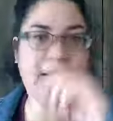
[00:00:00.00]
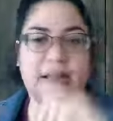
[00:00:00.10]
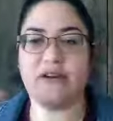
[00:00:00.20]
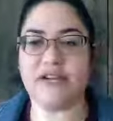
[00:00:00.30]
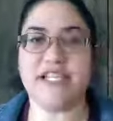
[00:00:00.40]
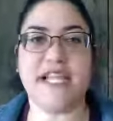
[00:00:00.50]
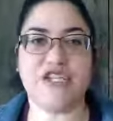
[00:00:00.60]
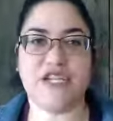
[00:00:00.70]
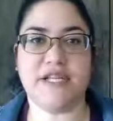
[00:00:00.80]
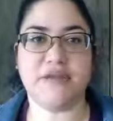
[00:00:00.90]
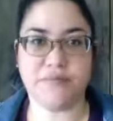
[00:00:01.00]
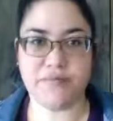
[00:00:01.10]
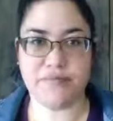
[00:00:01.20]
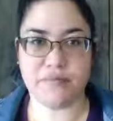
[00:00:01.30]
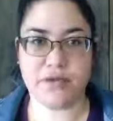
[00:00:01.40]
and irritation,
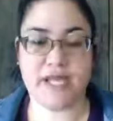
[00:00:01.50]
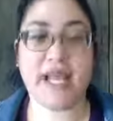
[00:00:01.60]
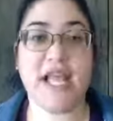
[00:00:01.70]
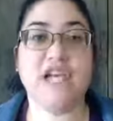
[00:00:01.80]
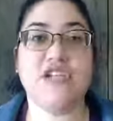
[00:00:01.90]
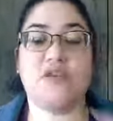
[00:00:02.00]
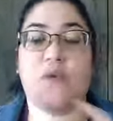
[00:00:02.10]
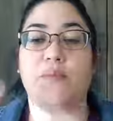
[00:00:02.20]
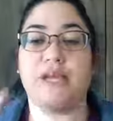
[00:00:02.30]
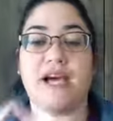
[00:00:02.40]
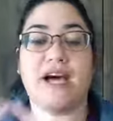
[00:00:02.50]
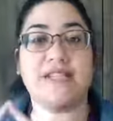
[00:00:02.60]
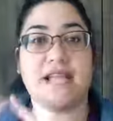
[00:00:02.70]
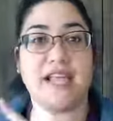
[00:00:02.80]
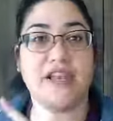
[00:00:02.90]
right? So,
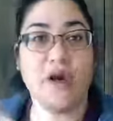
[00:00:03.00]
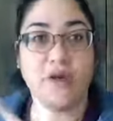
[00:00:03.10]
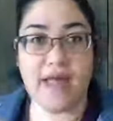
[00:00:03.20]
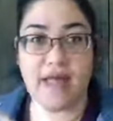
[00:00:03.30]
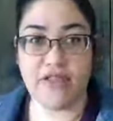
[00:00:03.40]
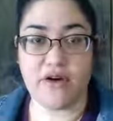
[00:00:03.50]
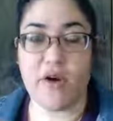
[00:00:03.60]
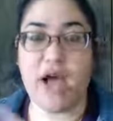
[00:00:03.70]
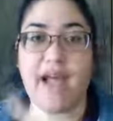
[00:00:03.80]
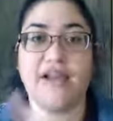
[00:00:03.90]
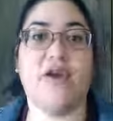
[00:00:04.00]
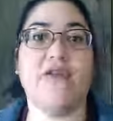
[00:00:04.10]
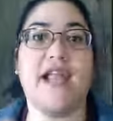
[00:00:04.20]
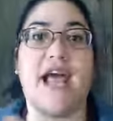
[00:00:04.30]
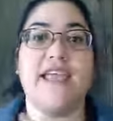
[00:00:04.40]
because I know that though, I know
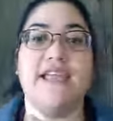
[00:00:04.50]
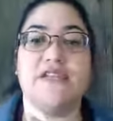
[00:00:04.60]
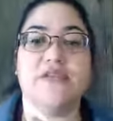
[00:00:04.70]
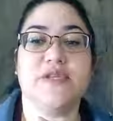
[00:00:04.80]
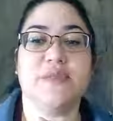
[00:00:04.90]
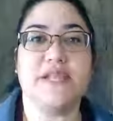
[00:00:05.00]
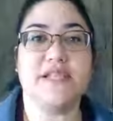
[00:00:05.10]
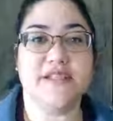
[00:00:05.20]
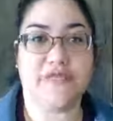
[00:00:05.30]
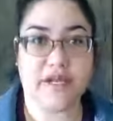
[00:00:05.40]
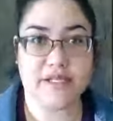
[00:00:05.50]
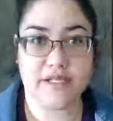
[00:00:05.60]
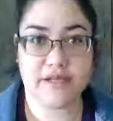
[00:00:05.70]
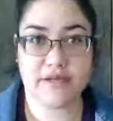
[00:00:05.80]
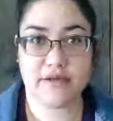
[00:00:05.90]
that I can do something
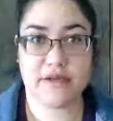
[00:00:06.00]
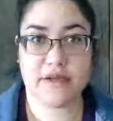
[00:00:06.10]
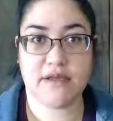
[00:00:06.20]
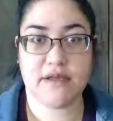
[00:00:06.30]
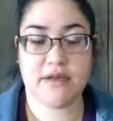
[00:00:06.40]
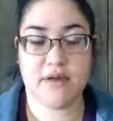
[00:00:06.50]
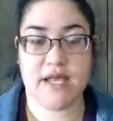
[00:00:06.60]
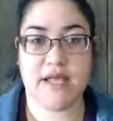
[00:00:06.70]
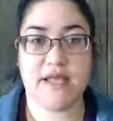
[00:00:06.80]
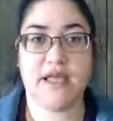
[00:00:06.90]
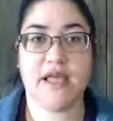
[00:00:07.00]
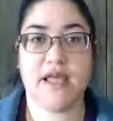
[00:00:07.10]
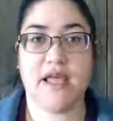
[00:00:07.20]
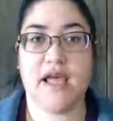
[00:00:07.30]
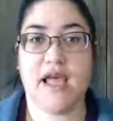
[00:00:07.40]
different, okay?
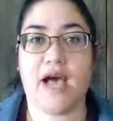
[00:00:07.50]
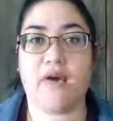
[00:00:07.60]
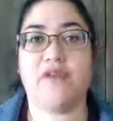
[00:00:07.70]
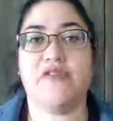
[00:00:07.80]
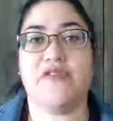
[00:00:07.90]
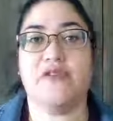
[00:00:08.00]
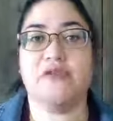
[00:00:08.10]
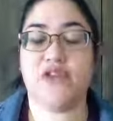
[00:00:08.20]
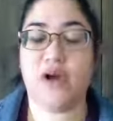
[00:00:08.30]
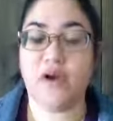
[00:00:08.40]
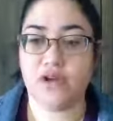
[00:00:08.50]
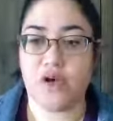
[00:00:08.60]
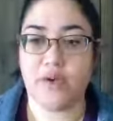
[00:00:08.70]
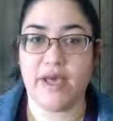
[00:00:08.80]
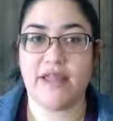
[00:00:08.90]
However, if you don't
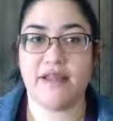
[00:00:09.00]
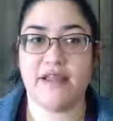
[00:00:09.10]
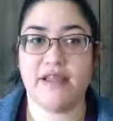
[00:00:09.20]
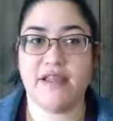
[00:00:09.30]
know it,